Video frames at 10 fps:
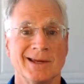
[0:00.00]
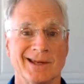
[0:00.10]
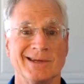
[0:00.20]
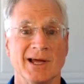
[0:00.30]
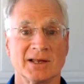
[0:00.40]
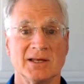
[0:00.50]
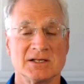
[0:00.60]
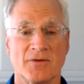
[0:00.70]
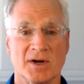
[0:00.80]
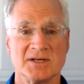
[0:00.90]
conduct
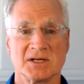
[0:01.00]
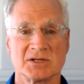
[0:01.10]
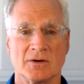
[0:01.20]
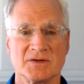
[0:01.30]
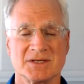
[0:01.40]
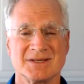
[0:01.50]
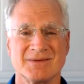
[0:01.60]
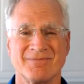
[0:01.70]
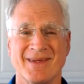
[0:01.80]
these forensic services.